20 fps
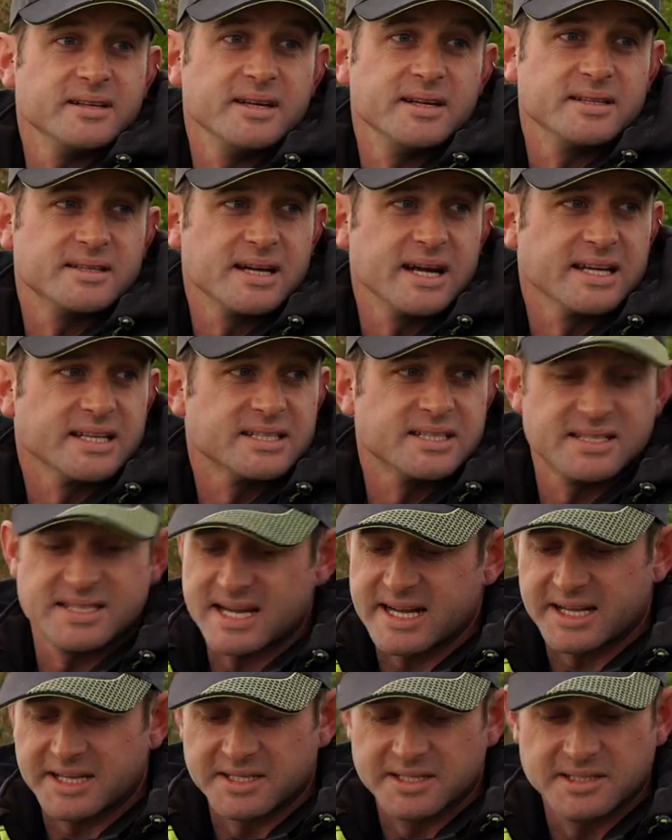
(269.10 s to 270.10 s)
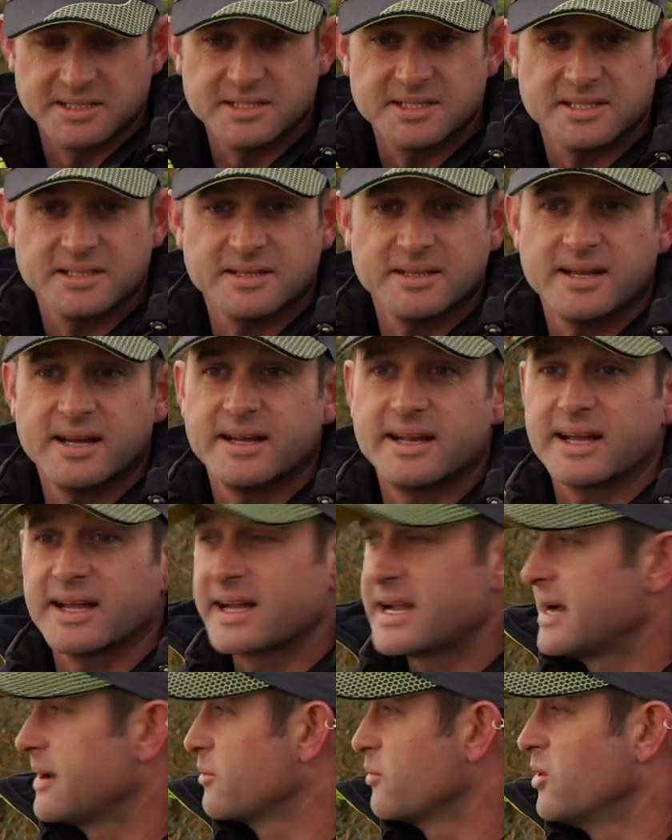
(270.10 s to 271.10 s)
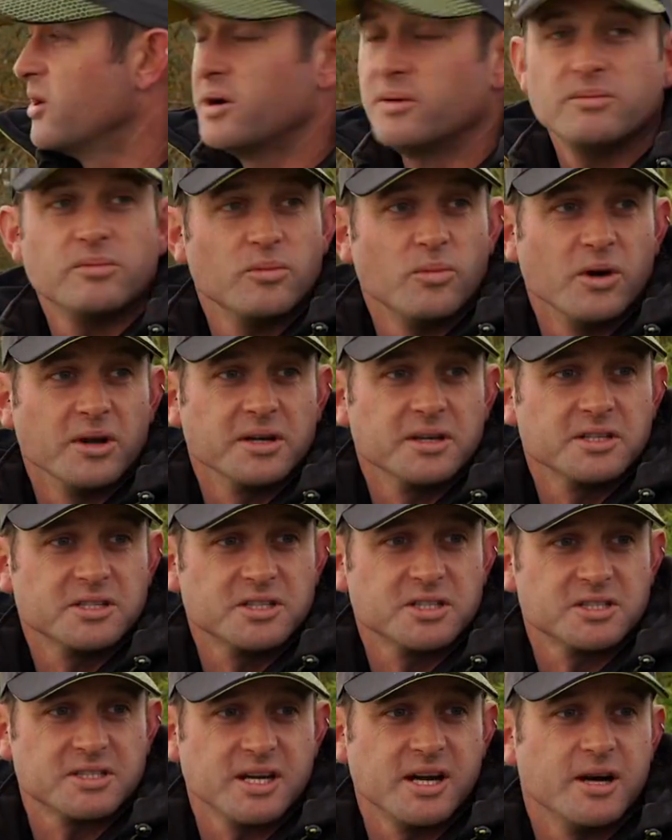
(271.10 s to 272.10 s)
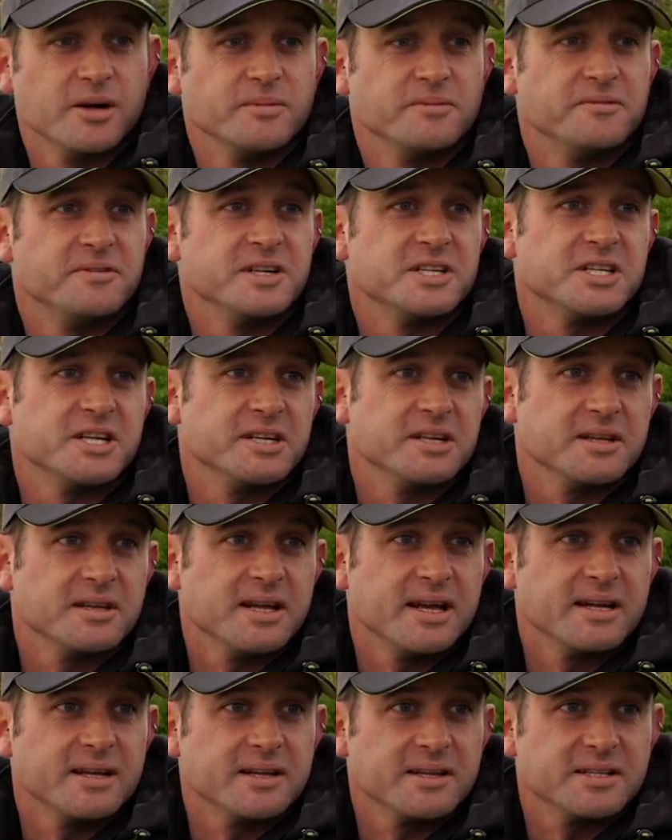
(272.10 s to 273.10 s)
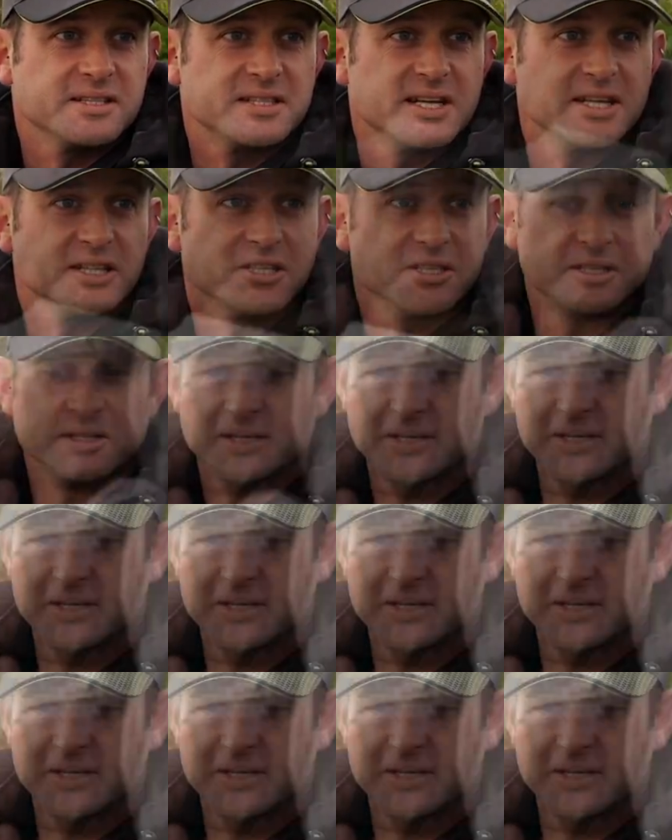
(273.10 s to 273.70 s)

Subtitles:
it takes seconds and it can work wonders just to home fishing at the end of the session.